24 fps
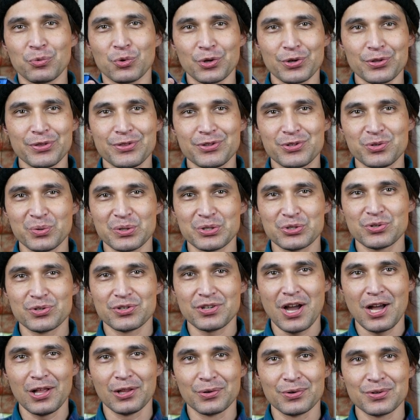worth
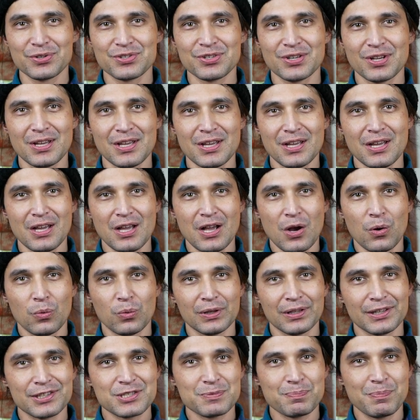$200.
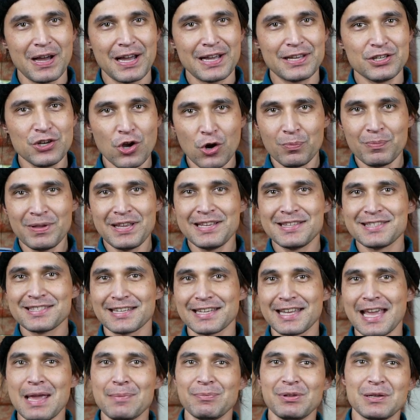Well, it's by no means a
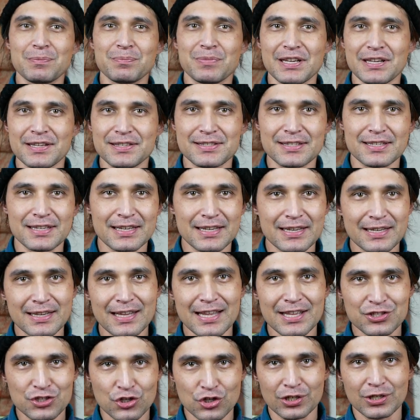gaming PC.
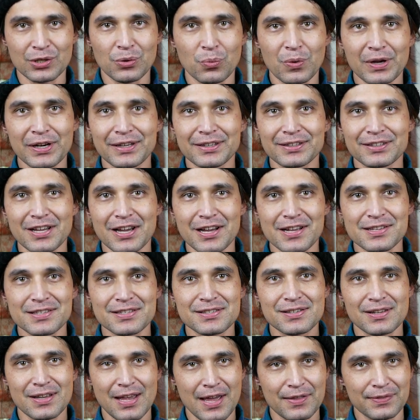It's good at what it
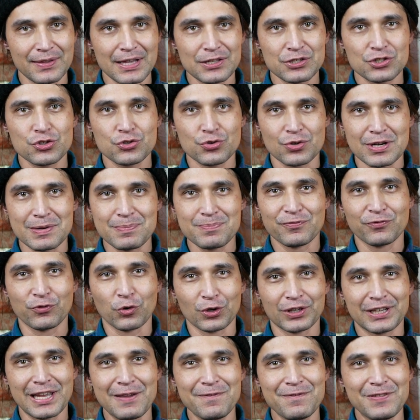does, and that's stream
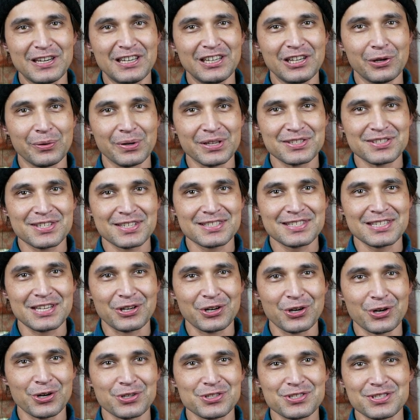4K video at 60
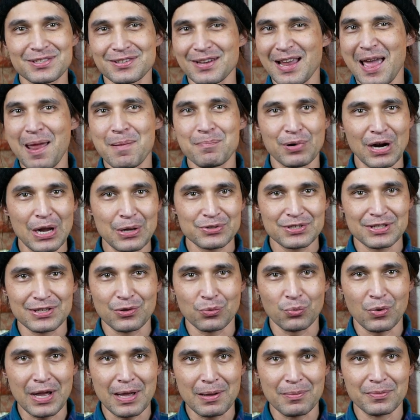Hertz and browsing the
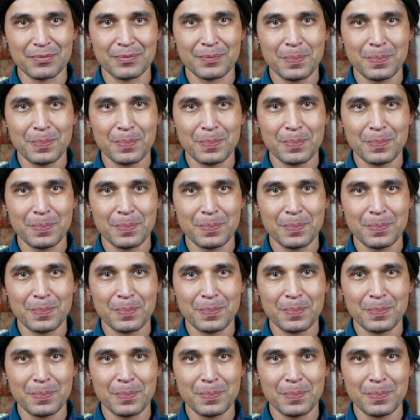web.